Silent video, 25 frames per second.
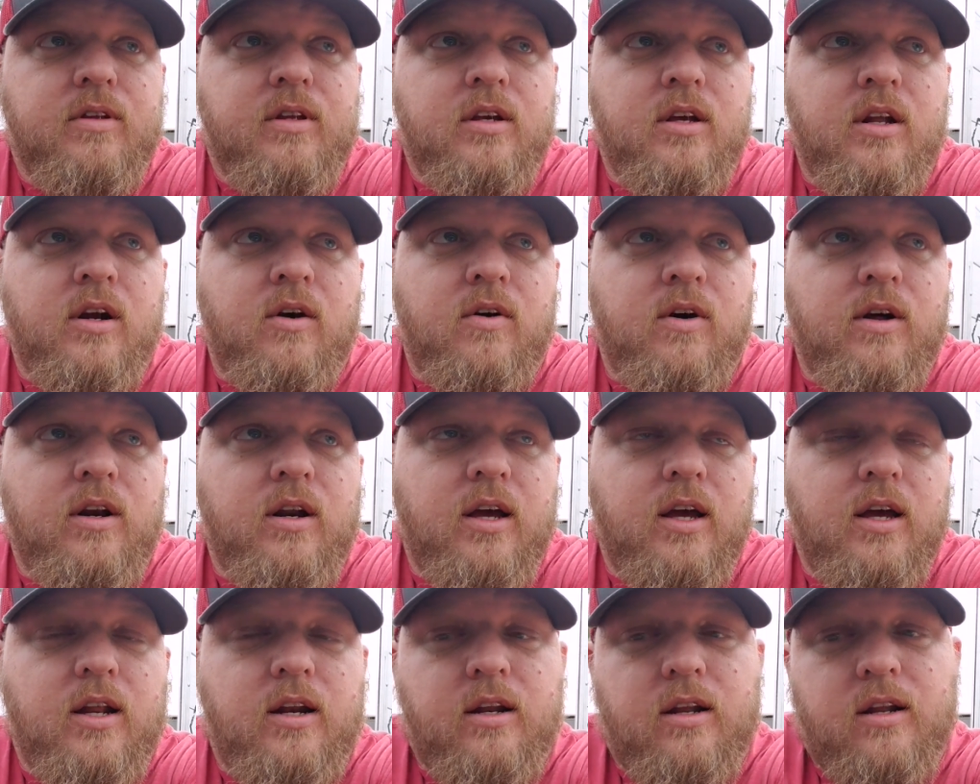You know,
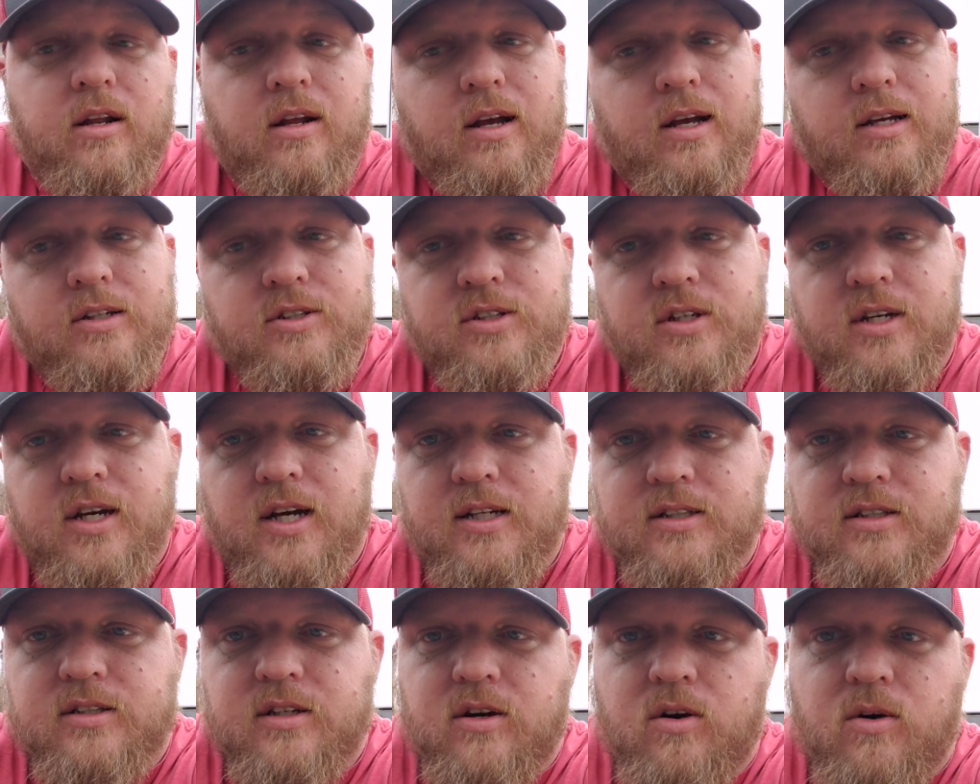and as you
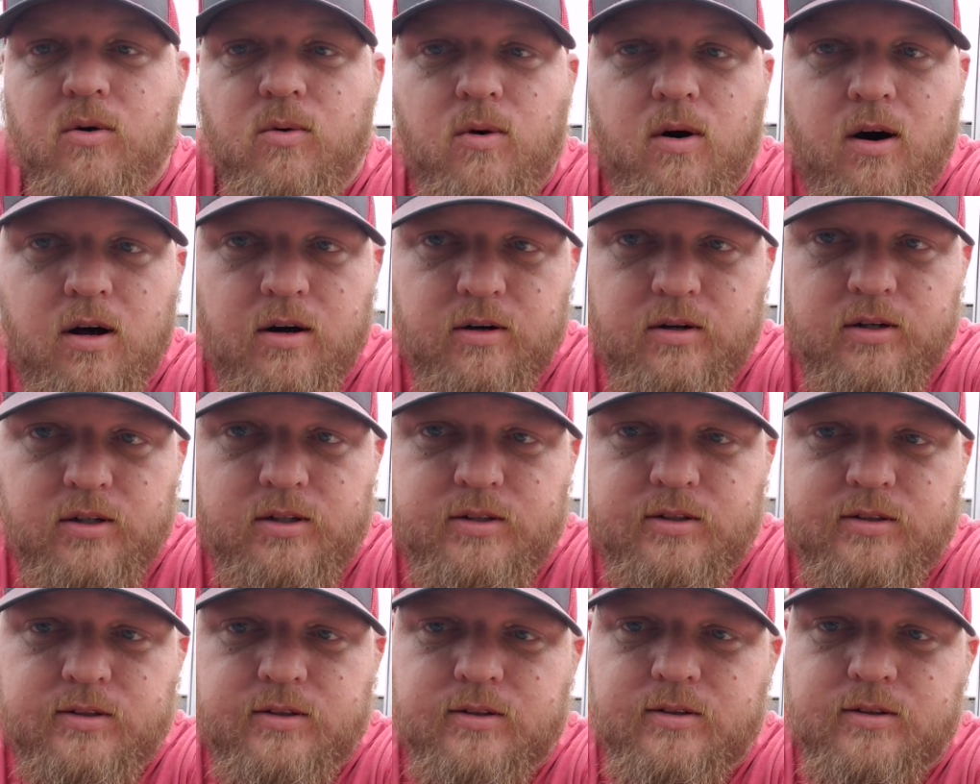guys know, water
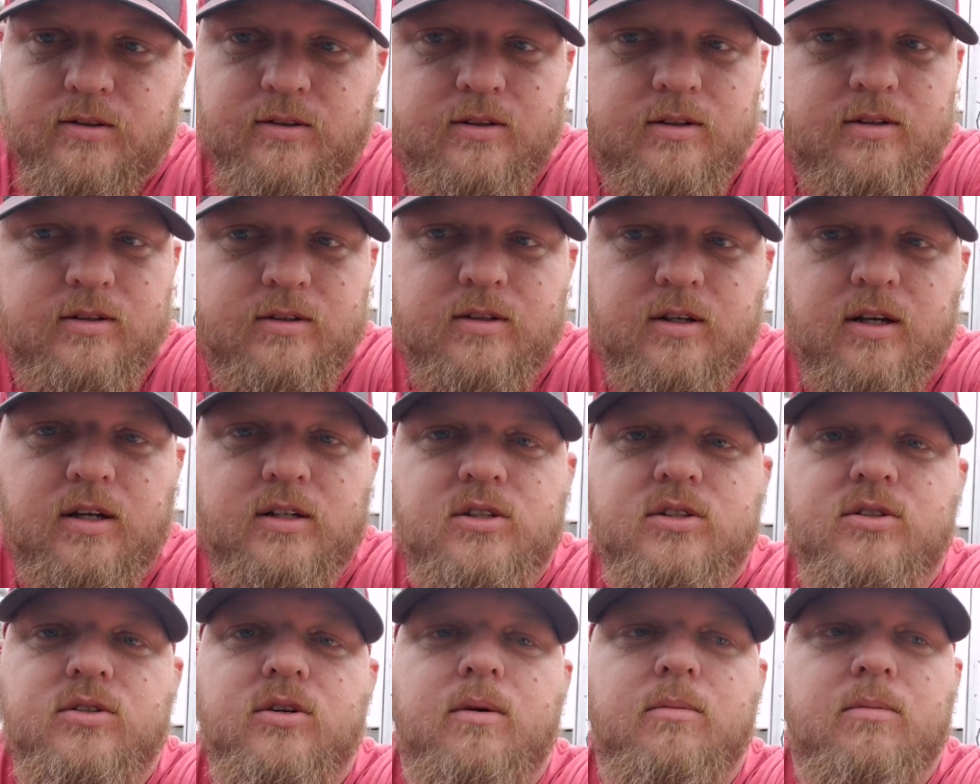is
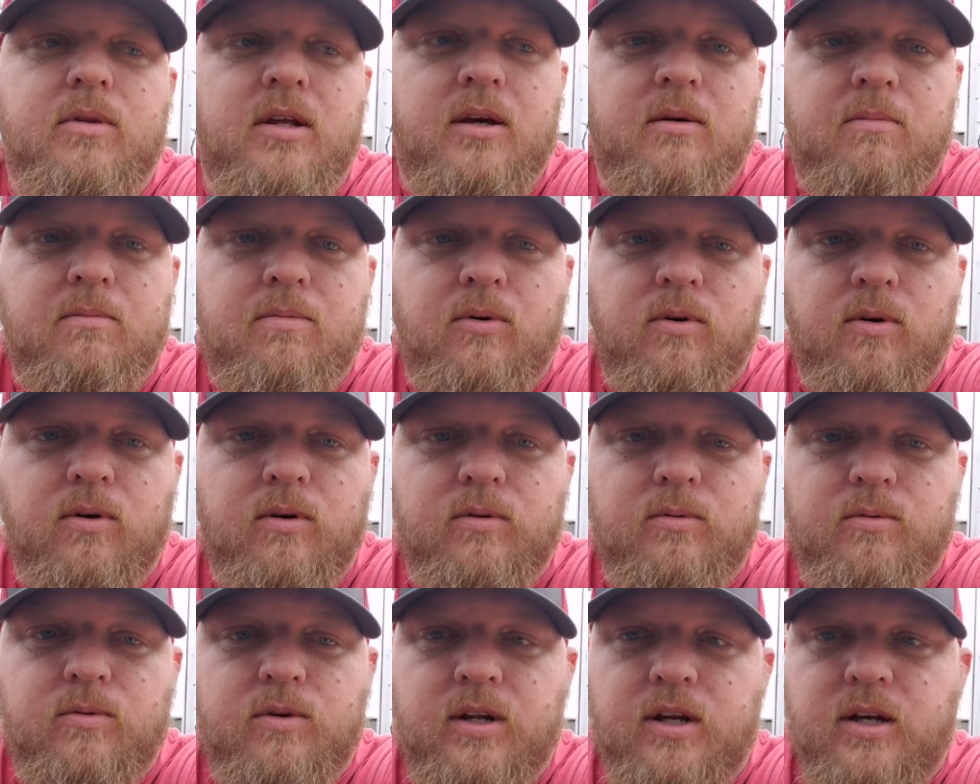extremely
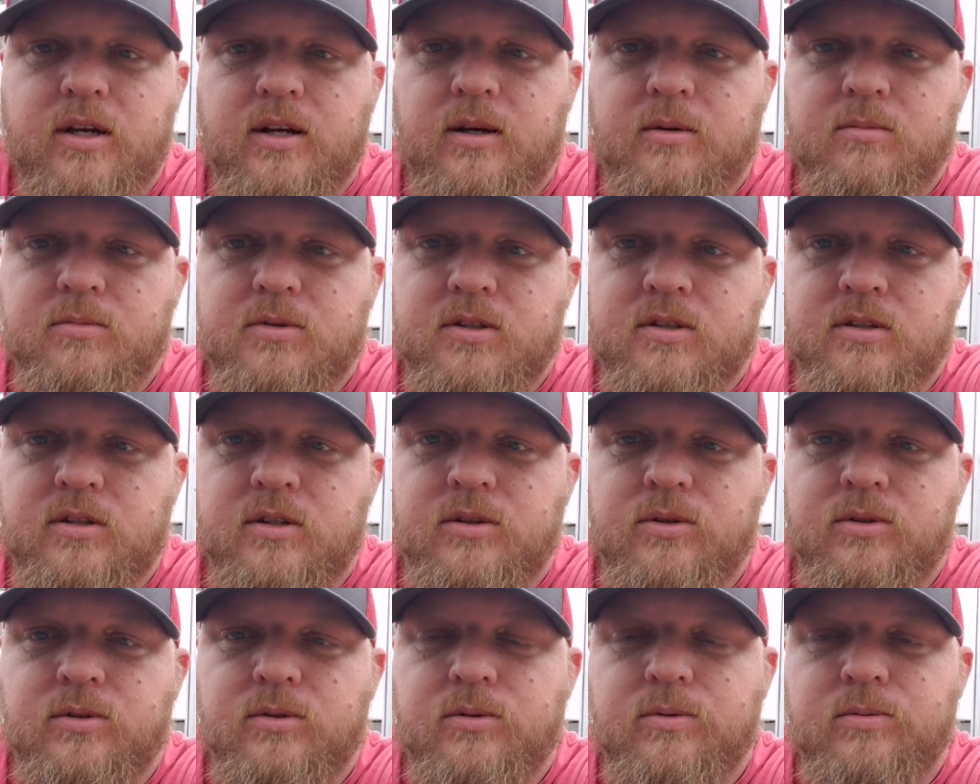important when it comes
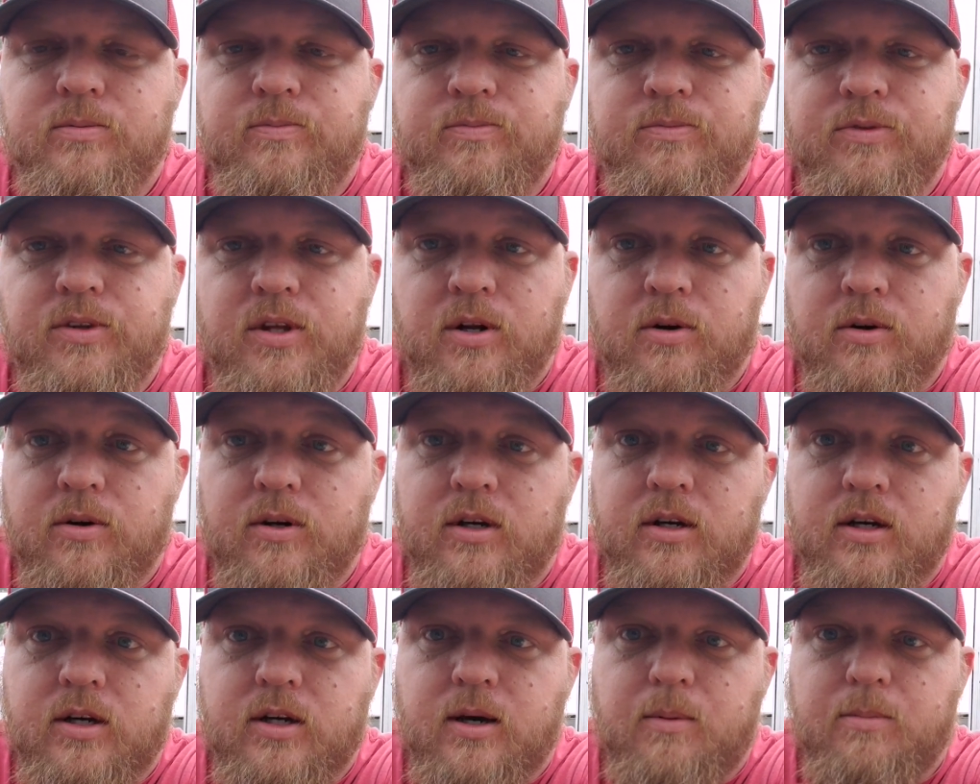to, you know, a
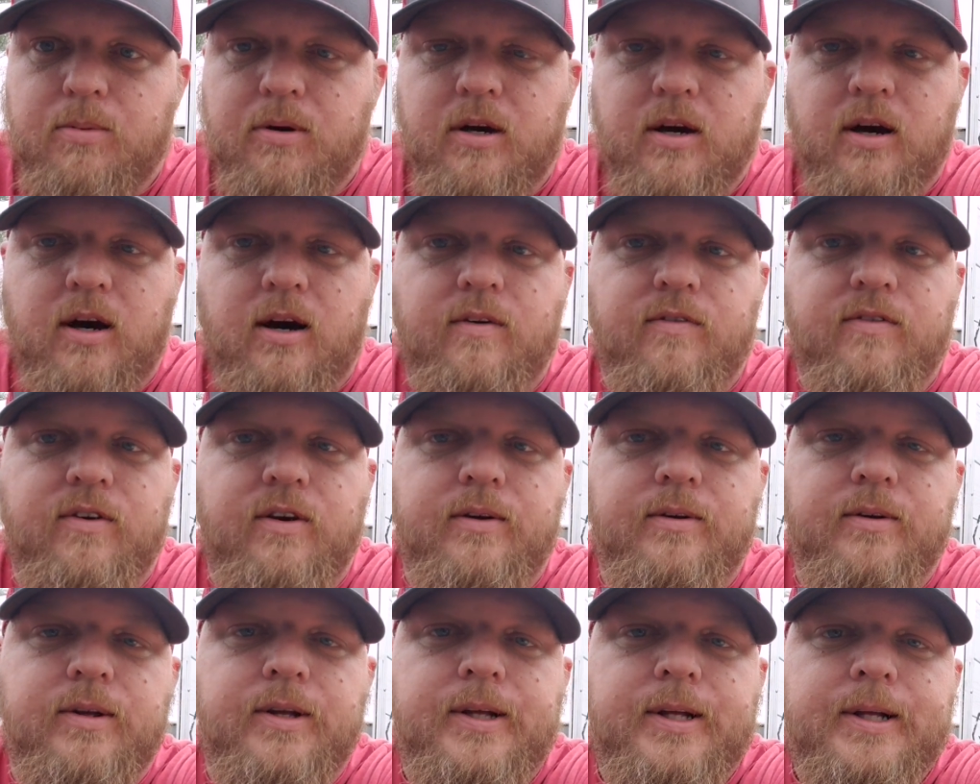good cup of coffee.